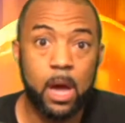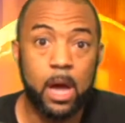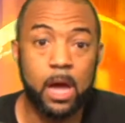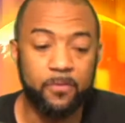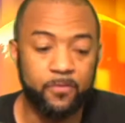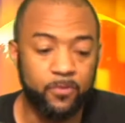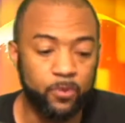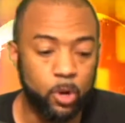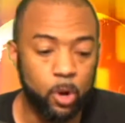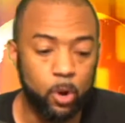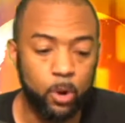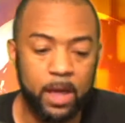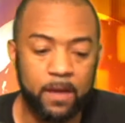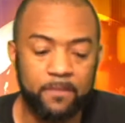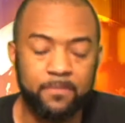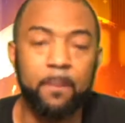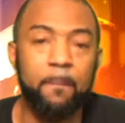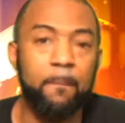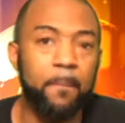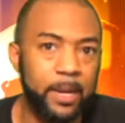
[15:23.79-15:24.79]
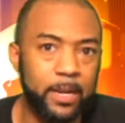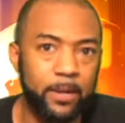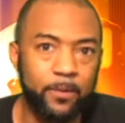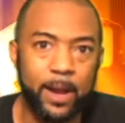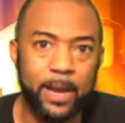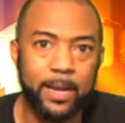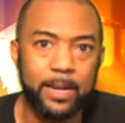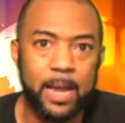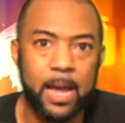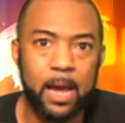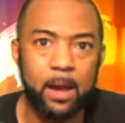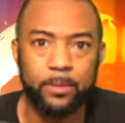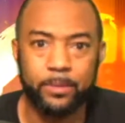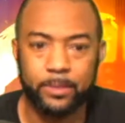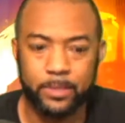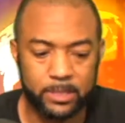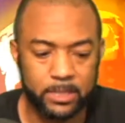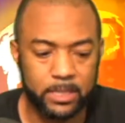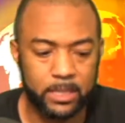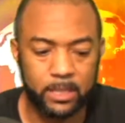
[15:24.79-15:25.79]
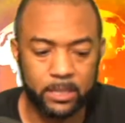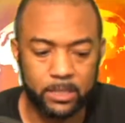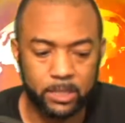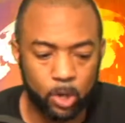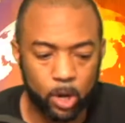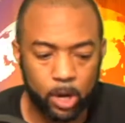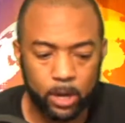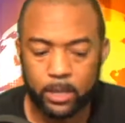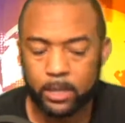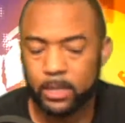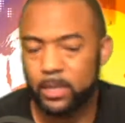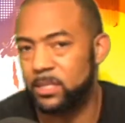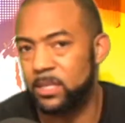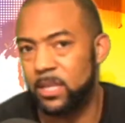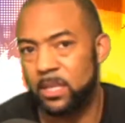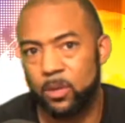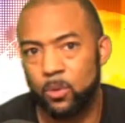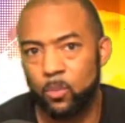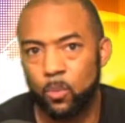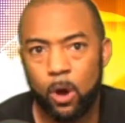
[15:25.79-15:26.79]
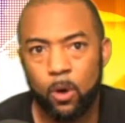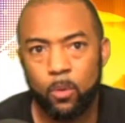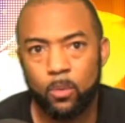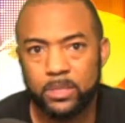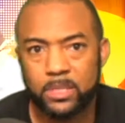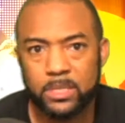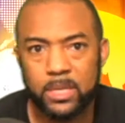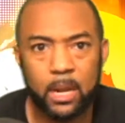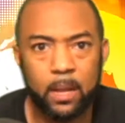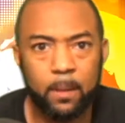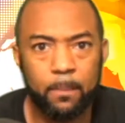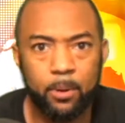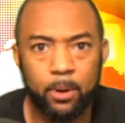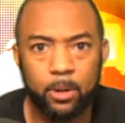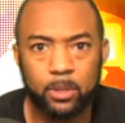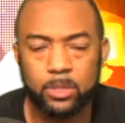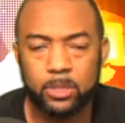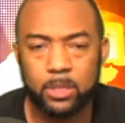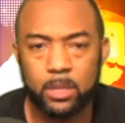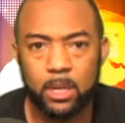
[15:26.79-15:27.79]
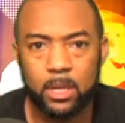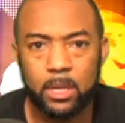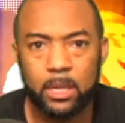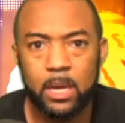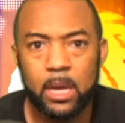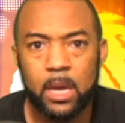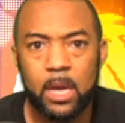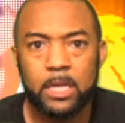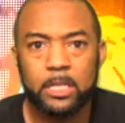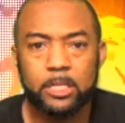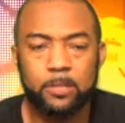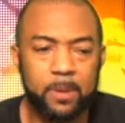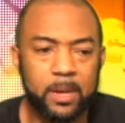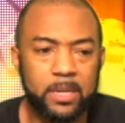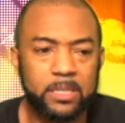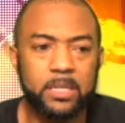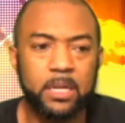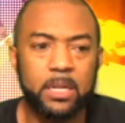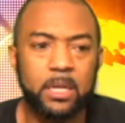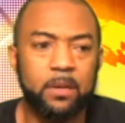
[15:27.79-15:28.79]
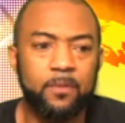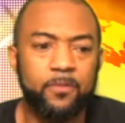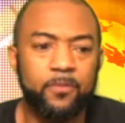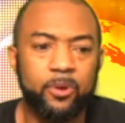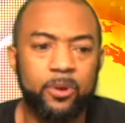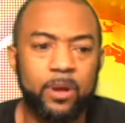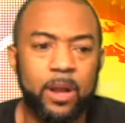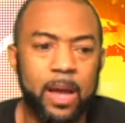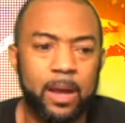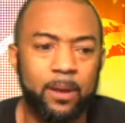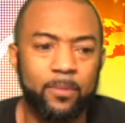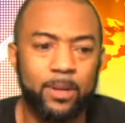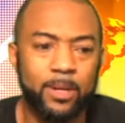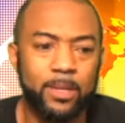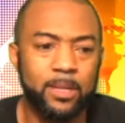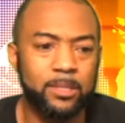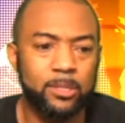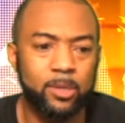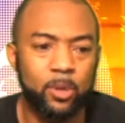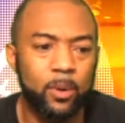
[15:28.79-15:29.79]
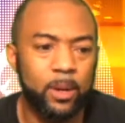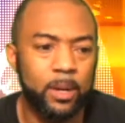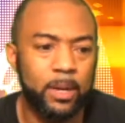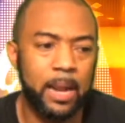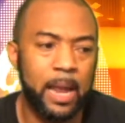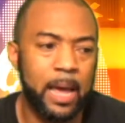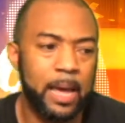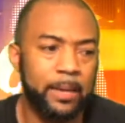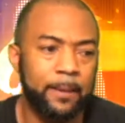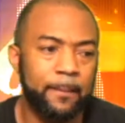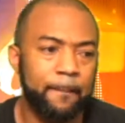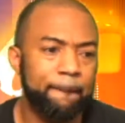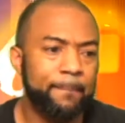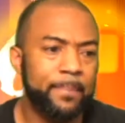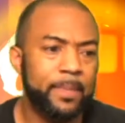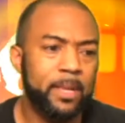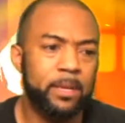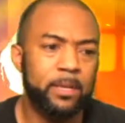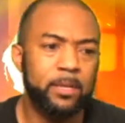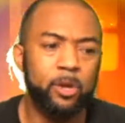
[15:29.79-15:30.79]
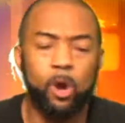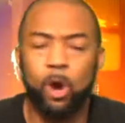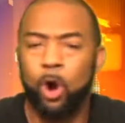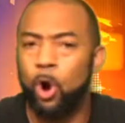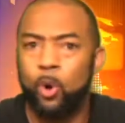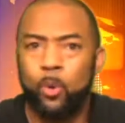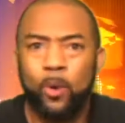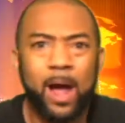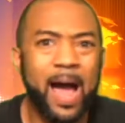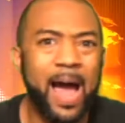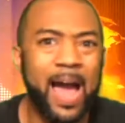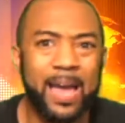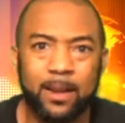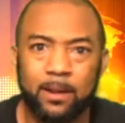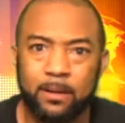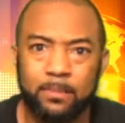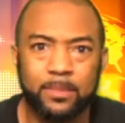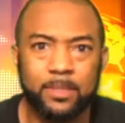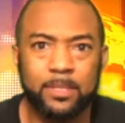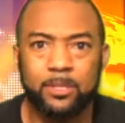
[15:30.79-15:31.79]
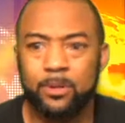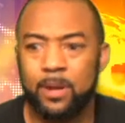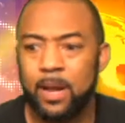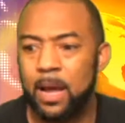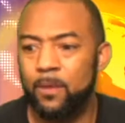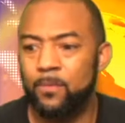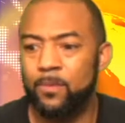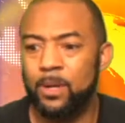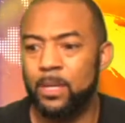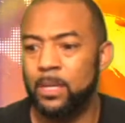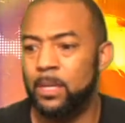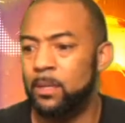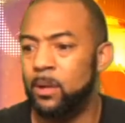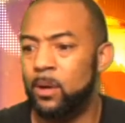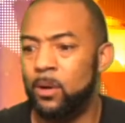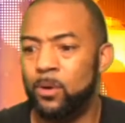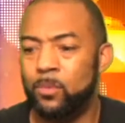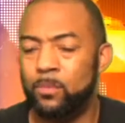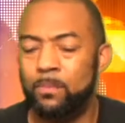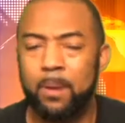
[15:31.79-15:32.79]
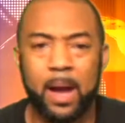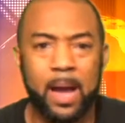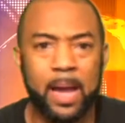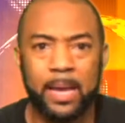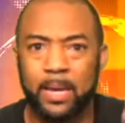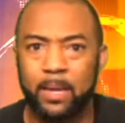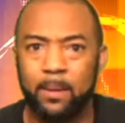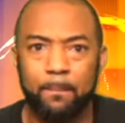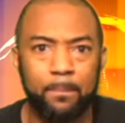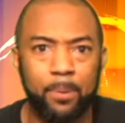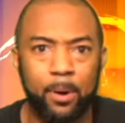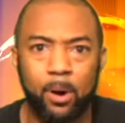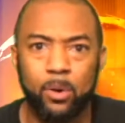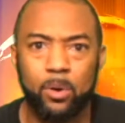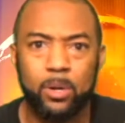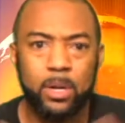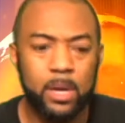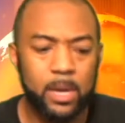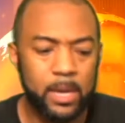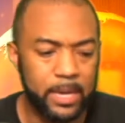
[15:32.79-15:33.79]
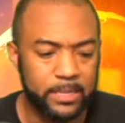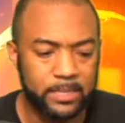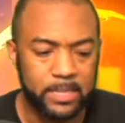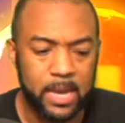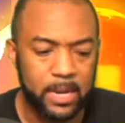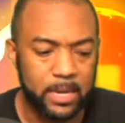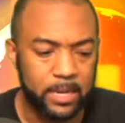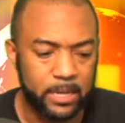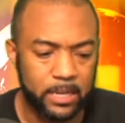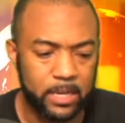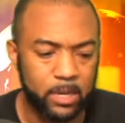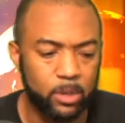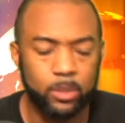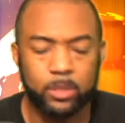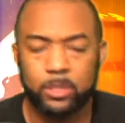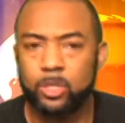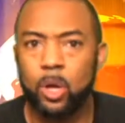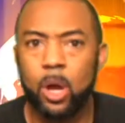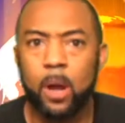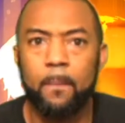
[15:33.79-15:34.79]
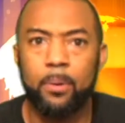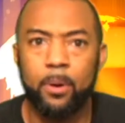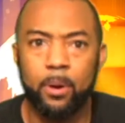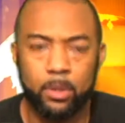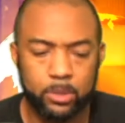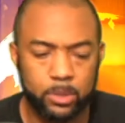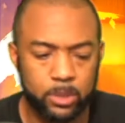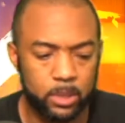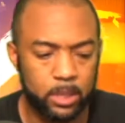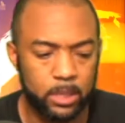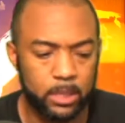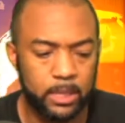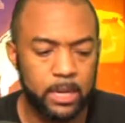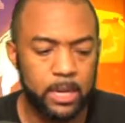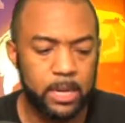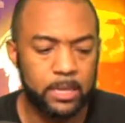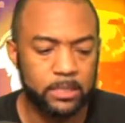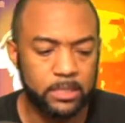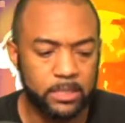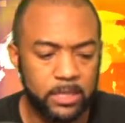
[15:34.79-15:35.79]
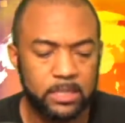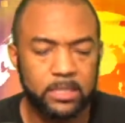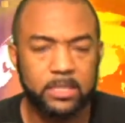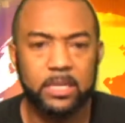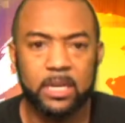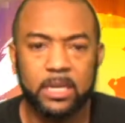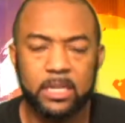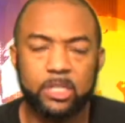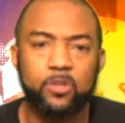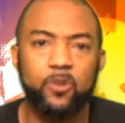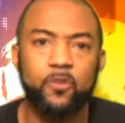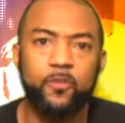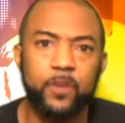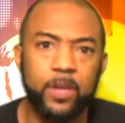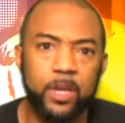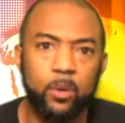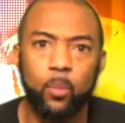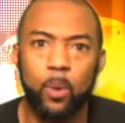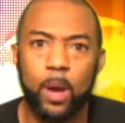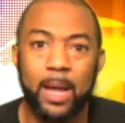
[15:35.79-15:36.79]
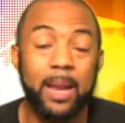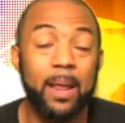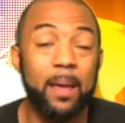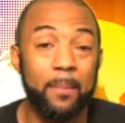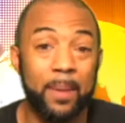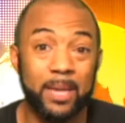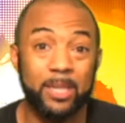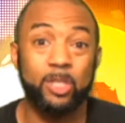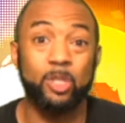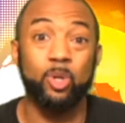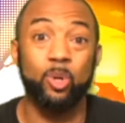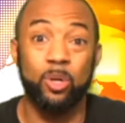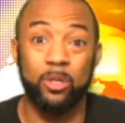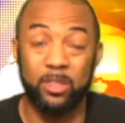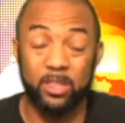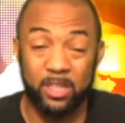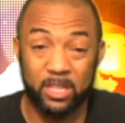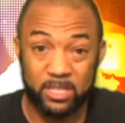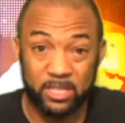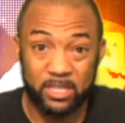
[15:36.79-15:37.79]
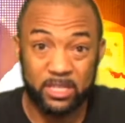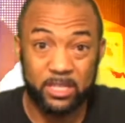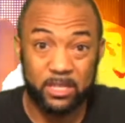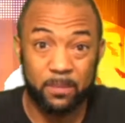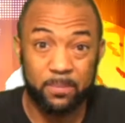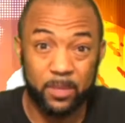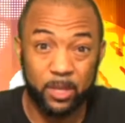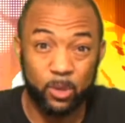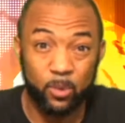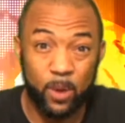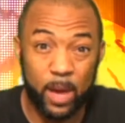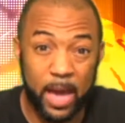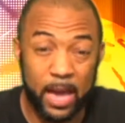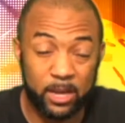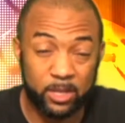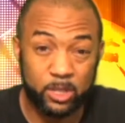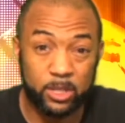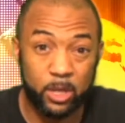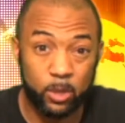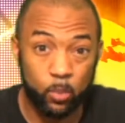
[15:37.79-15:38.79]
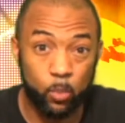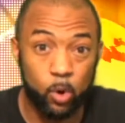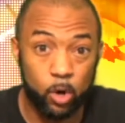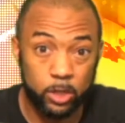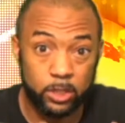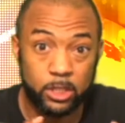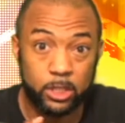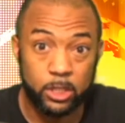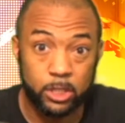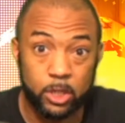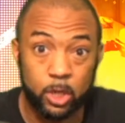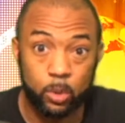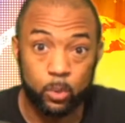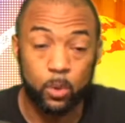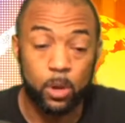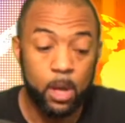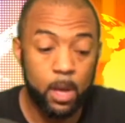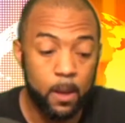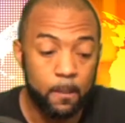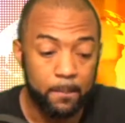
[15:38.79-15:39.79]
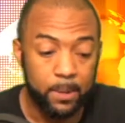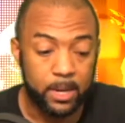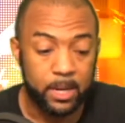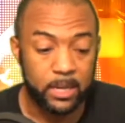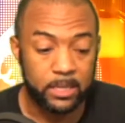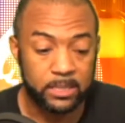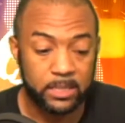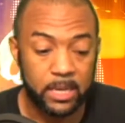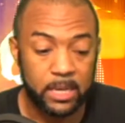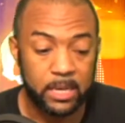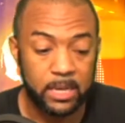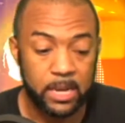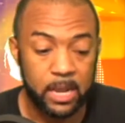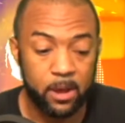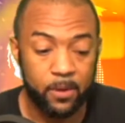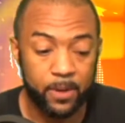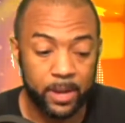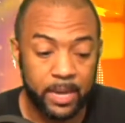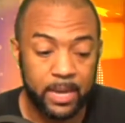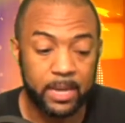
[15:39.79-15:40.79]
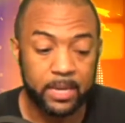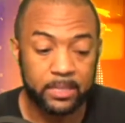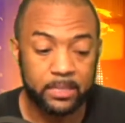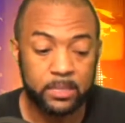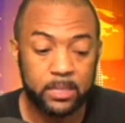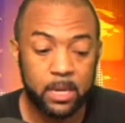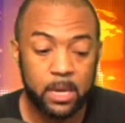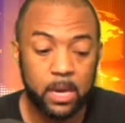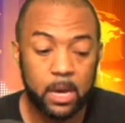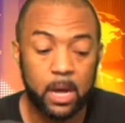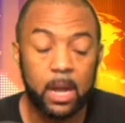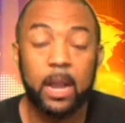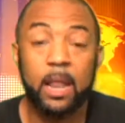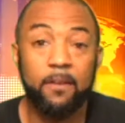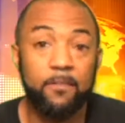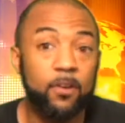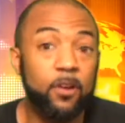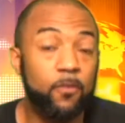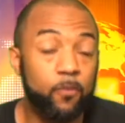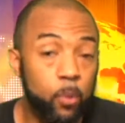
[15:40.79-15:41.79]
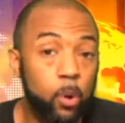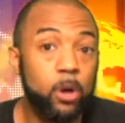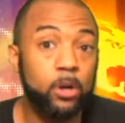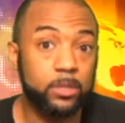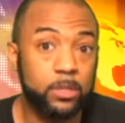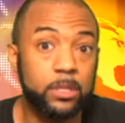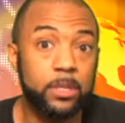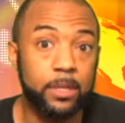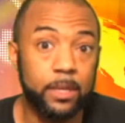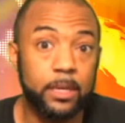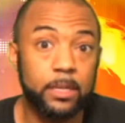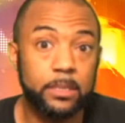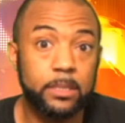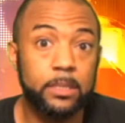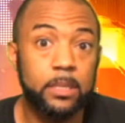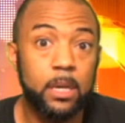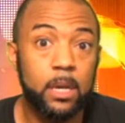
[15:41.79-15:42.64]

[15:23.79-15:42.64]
If you don't have the money right now, you're just getting started, there's nothing wrong with selling personally, especially if you're not really doing like your own items, you're not really, buying in bulk. It's not going to kill you to start personally just to get your feet wet and make sure that this is something you actually want to do, because there is a level of work to this.